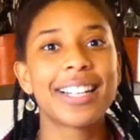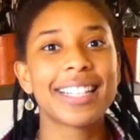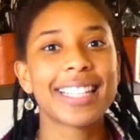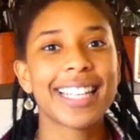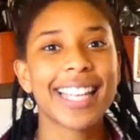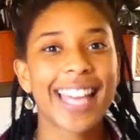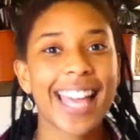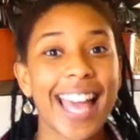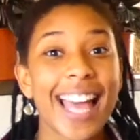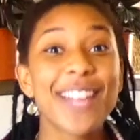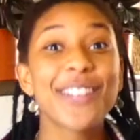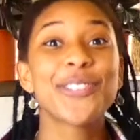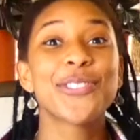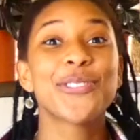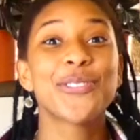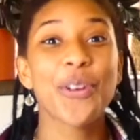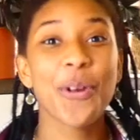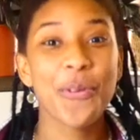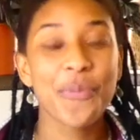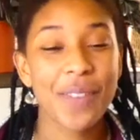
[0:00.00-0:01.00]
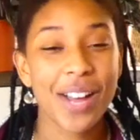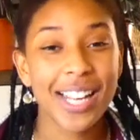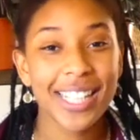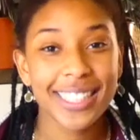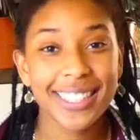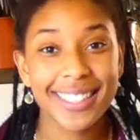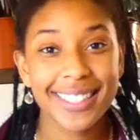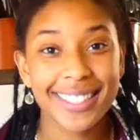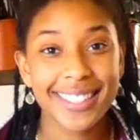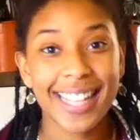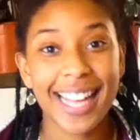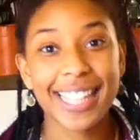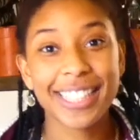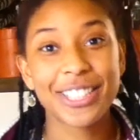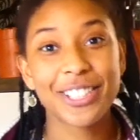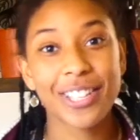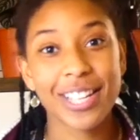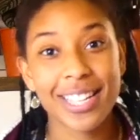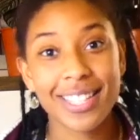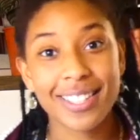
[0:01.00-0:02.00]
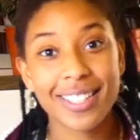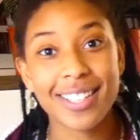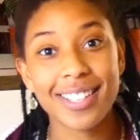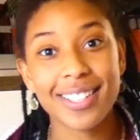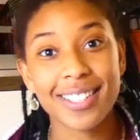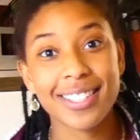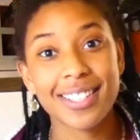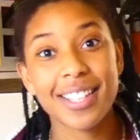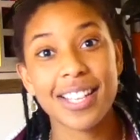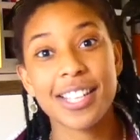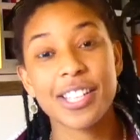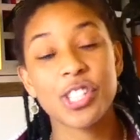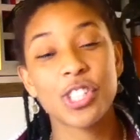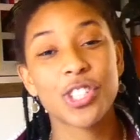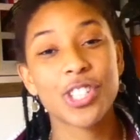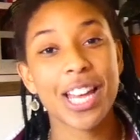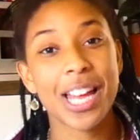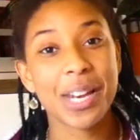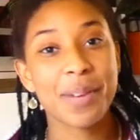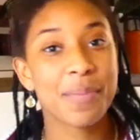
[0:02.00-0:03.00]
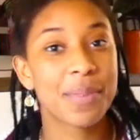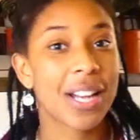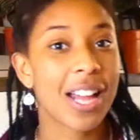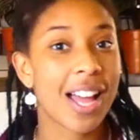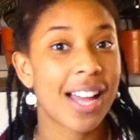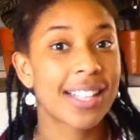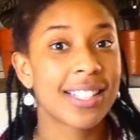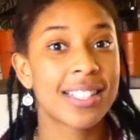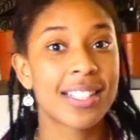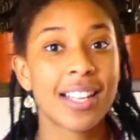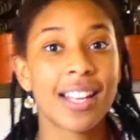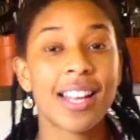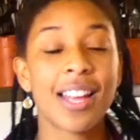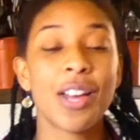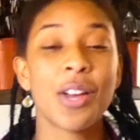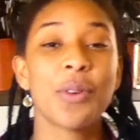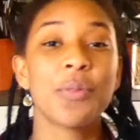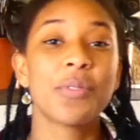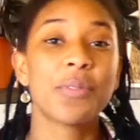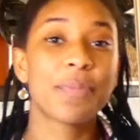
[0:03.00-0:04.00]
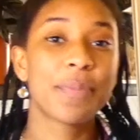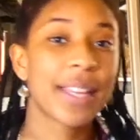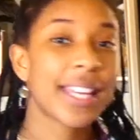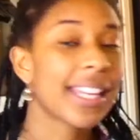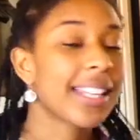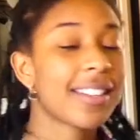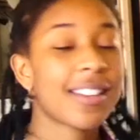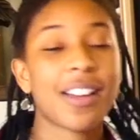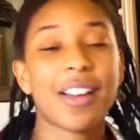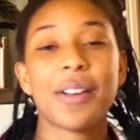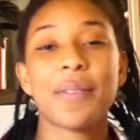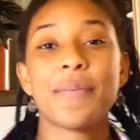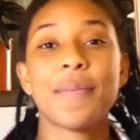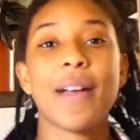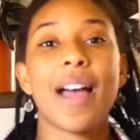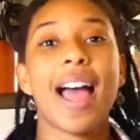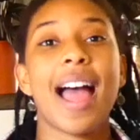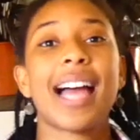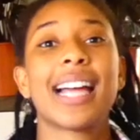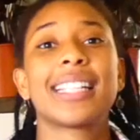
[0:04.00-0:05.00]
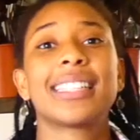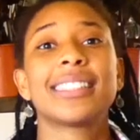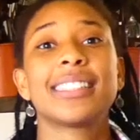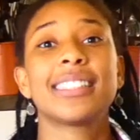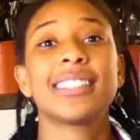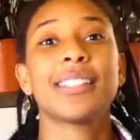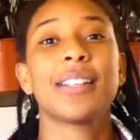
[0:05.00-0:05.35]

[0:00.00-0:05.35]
He cares so much that Jesus shed blood, was beaten up and